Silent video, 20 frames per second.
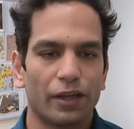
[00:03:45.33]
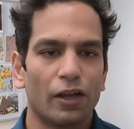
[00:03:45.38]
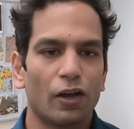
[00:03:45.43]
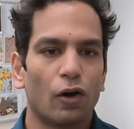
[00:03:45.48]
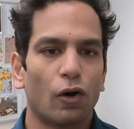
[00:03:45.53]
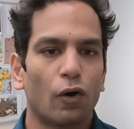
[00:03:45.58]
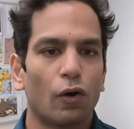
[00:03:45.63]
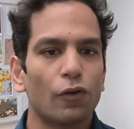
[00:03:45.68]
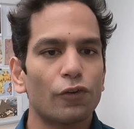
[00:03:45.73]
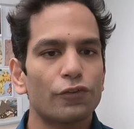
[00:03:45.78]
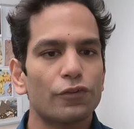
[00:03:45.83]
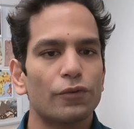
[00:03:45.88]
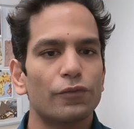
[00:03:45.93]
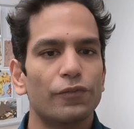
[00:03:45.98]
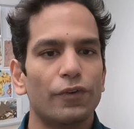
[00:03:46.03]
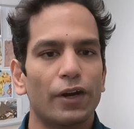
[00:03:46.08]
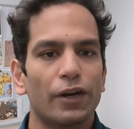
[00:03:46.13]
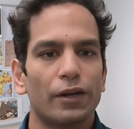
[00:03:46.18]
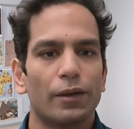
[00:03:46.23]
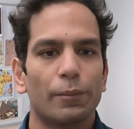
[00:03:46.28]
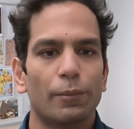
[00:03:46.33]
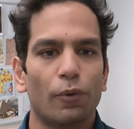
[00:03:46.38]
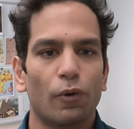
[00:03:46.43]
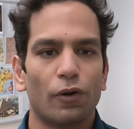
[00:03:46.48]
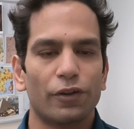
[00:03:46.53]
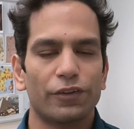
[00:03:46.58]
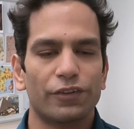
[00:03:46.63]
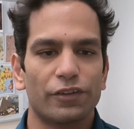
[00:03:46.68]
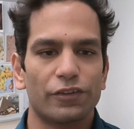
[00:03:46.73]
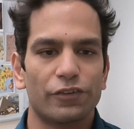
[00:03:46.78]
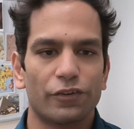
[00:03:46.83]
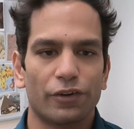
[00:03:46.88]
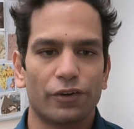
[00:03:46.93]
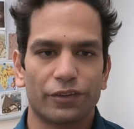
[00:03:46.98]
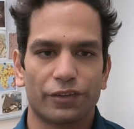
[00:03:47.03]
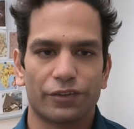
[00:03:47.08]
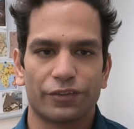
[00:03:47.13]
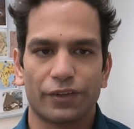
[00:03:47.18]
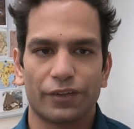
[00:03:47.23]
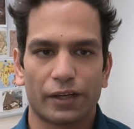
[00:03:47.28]
Also very important during the
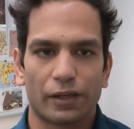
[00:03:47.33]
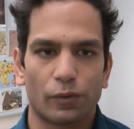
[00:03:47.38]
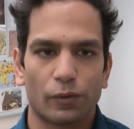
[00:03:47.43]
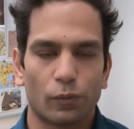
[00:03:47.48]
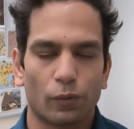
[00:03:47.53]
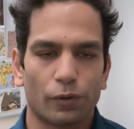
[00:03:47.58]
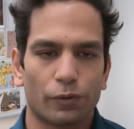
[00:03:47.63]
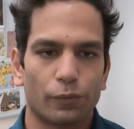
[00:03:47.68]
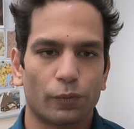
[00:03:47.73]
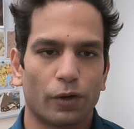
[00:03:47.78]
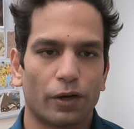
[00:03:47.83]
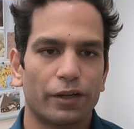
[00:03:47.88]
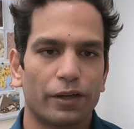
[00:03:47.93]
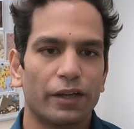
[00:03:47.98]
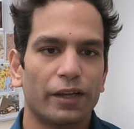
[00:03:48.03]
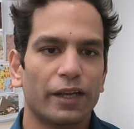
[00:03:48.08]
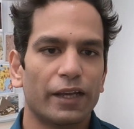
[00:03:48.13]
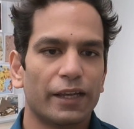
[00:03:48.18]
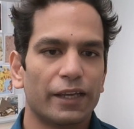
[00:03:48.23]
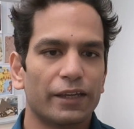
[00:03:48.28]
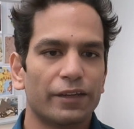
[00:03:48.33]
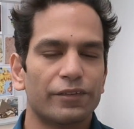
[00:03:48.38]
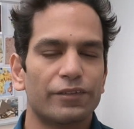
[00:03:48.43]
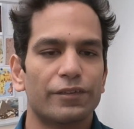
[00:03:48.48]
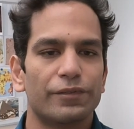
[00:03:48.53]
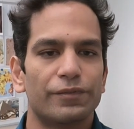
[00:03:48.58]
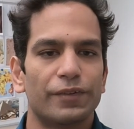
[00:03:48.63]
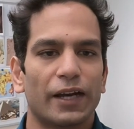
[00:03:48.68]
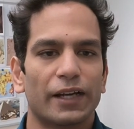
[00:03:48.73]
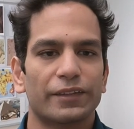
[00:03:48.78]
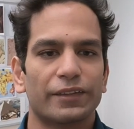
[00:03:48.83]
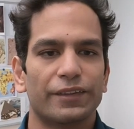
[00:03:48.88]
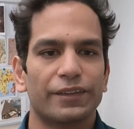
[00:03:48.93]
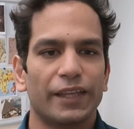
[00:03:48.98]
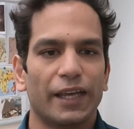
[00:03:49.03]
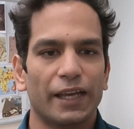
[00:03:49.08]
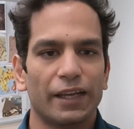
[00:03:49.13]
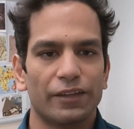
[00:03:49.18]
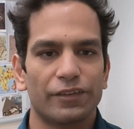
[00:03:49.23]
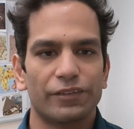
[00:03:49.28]
Second World War is the fact that the
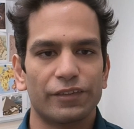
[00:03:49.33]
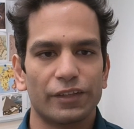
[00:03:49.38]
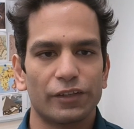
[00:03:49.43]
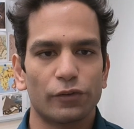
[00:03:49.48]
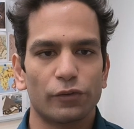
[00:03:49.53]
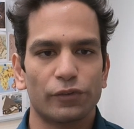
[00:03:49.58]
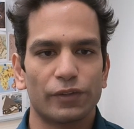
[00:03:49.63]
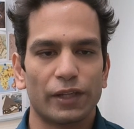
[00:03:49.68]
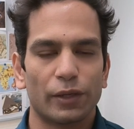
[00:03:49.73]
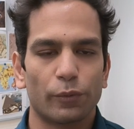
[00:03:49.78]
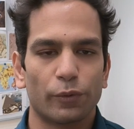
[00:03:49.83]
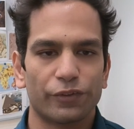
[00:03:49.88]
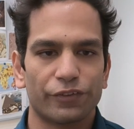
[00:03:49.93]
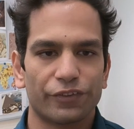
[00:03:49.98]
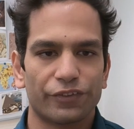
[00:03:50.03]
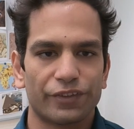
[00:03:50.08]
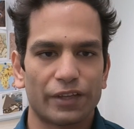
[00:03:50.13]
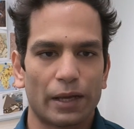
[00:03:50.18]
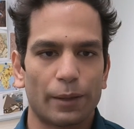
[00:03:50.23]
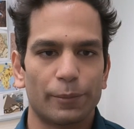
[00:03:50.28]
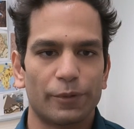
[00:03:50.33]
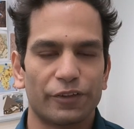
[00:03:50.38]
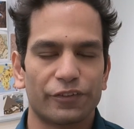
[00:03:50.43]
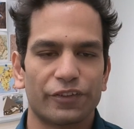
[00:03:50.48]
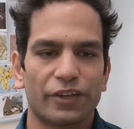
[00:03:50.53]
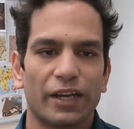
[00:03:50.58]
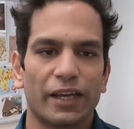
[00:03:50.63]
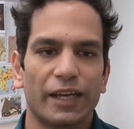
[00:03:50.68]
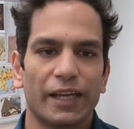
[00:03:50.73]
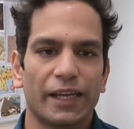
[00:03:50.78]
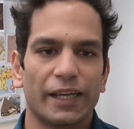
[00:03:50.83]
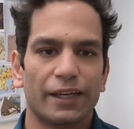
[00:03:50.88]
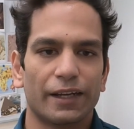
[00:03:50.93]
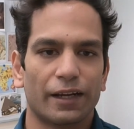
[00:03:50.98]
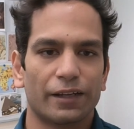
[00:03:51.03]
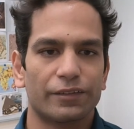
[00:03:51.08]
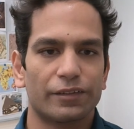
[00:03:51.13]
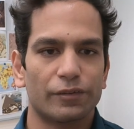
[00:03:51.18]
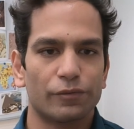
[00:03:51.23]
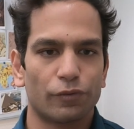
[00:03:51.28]
ANC Youth League was established in
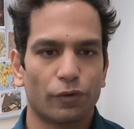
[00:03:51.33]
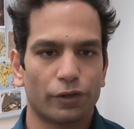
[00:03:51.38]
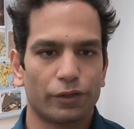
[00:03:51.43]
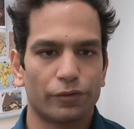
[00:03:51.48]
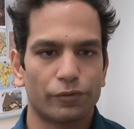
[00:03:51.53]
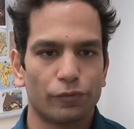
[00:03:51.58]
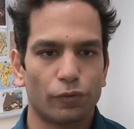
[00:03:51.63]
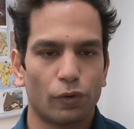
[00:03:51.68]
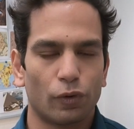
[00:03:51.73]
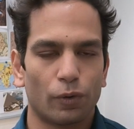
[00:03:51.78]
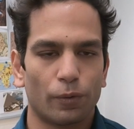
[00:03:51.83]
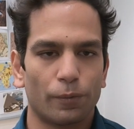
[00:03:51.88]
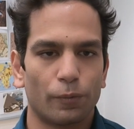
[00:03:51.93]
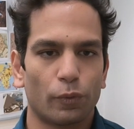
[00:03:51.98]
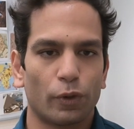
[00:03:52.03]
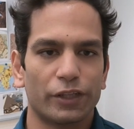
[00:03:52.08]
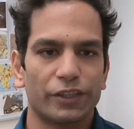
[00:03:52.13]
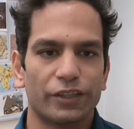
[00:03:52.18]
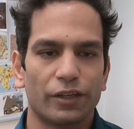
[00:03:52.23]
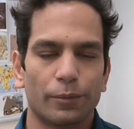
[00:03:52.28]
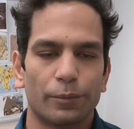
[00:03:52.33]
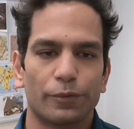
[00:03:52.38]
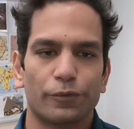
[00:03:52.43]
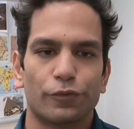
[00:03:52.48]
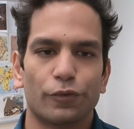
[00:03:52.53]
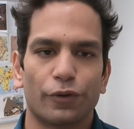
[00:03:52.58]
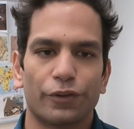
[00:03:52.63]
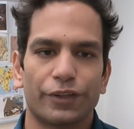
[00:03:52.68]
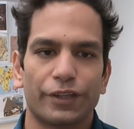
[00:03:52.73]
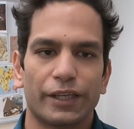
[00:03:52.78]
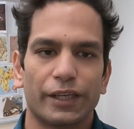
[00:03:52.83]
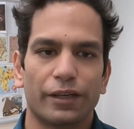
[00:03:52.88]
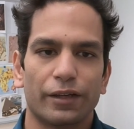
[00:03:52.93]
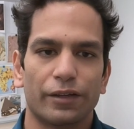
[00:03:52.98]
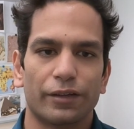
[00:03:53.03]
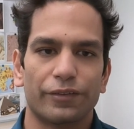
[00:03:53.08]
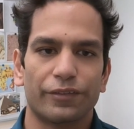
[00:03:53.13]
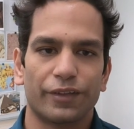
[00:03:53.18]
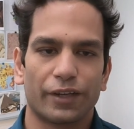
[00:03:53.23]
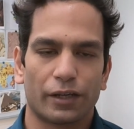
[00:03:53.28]
1944, 1 year before the
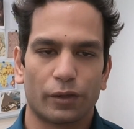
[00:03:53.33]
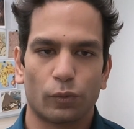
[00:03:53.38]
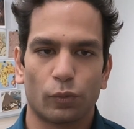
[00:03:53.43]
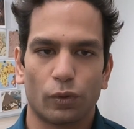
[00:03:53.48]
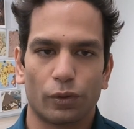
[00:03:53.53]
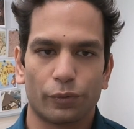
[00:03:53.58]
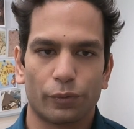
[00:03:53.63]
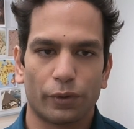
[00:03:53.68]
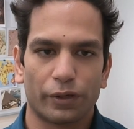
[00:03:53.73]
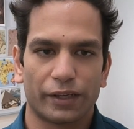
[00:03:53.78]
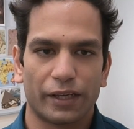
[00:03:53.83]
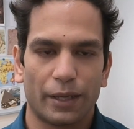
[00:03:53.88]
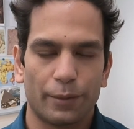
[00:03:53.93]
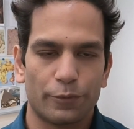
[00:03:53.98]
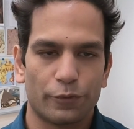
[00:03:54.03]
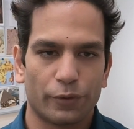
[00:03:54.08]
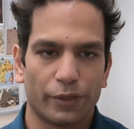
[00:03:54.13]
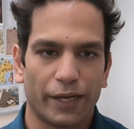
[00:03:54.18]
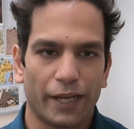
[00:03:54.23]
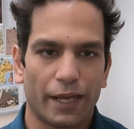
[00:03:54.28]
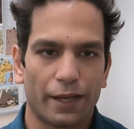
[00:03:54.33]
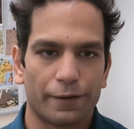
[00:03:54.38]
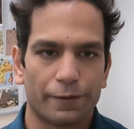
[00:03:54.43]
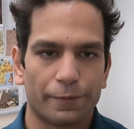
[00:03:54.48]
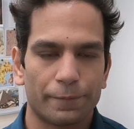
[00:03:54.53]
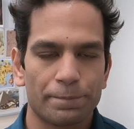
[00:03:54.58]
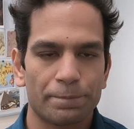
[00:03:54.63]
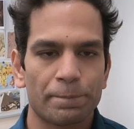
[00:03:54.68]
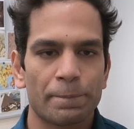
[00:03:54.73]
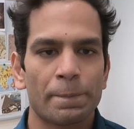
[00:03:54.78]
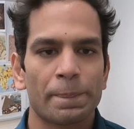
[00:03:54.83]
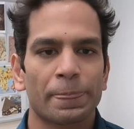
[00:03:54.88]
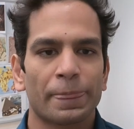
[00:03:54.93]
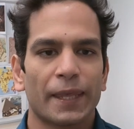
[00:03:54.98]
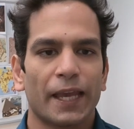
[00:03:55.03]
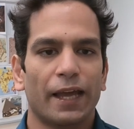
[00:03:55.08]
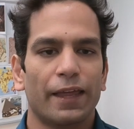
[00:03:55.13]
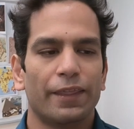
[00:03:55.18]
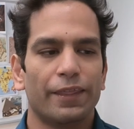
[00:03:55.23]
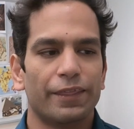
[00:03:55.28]
Second World War came to an end.
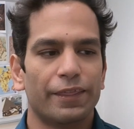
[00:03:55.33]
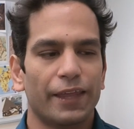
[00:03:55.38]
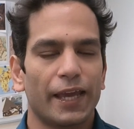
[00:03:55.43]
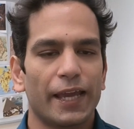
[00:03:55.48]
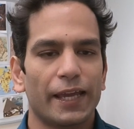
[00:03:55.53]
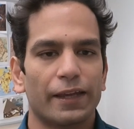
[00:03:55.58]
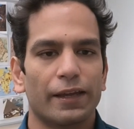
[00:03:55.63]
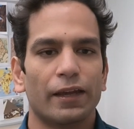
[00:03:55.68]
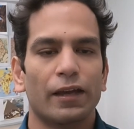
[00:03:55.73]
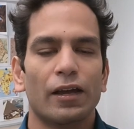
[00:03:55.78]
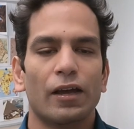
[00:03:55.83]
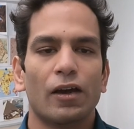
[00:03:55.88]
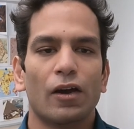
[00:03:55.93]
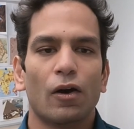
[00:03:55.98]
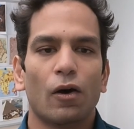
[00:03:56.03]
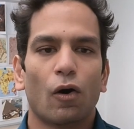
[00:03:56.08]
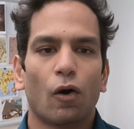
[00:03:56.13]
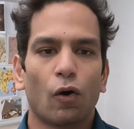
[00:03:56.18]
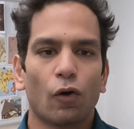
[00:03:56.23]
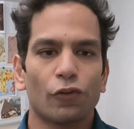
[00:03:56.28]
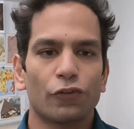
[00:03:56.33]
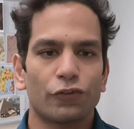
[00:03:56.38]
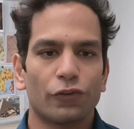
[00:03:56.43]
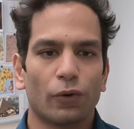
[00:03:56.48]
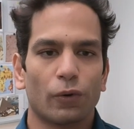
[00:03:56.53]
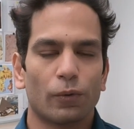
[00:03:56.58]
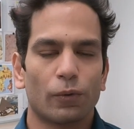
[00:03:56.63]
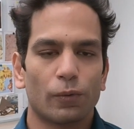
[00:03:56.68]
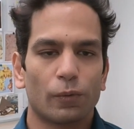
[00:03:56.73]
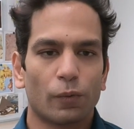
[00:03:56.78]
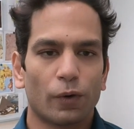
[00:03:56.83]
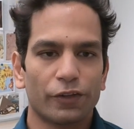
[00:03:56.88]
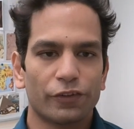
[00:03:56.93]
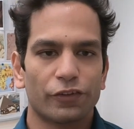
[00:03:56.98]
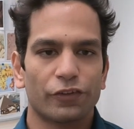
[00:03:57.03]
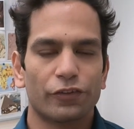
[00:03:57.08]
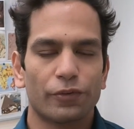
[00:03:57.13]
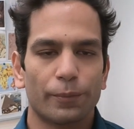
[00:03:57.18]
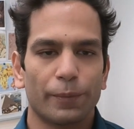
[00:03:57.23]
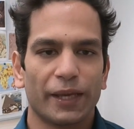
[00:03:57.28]
And they also wanted to
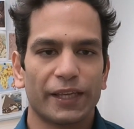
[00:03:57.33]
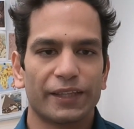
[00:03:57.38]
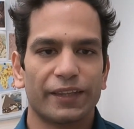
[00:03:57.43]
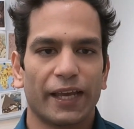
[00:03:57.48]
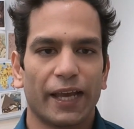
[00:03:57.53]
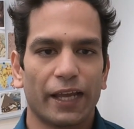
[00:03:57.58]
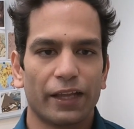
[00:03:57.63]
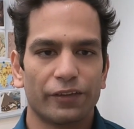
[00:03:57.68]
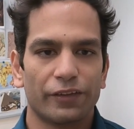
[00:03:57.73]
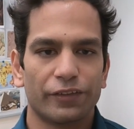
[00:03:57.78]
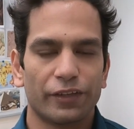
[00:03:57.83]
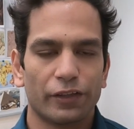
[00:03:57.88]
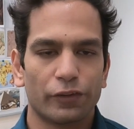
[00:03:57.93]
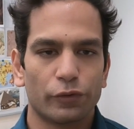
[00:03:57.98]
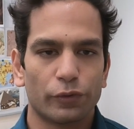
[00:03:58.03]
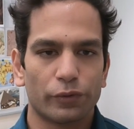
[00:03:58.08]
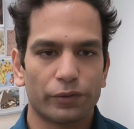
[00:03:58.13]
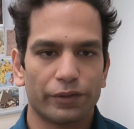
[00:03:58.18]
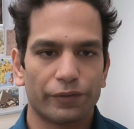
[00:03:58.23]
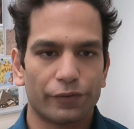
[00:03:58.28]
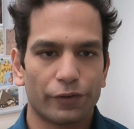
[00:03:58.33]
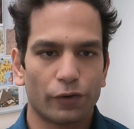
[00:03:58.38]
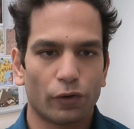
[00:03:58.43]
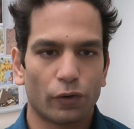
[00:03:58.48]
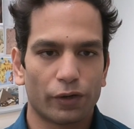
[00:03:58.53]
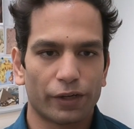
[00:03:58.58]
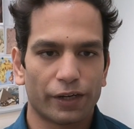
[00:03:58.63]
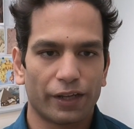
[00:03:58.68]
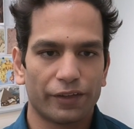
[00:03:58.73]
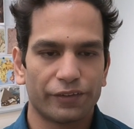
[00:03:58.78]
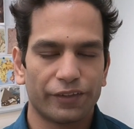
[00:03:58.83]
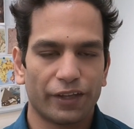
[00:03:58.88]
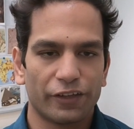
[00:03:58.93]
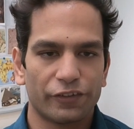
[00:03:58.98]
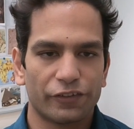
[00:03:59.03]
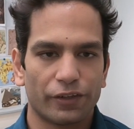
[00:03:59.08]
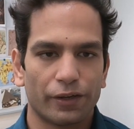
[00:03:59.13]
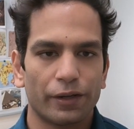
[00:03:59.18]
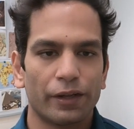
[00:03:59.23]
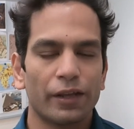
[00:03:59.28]
make the ANC into a different organization.
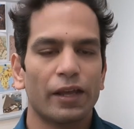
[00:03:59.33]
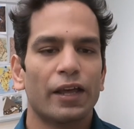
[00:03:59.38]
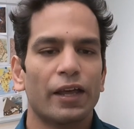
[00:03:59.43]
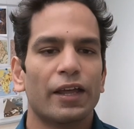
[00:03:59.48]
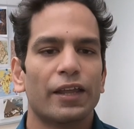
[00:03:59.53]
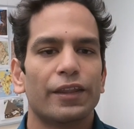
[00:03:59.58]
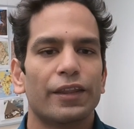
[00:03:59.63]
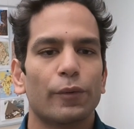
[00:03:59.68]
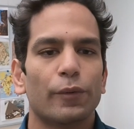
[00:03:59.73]
They were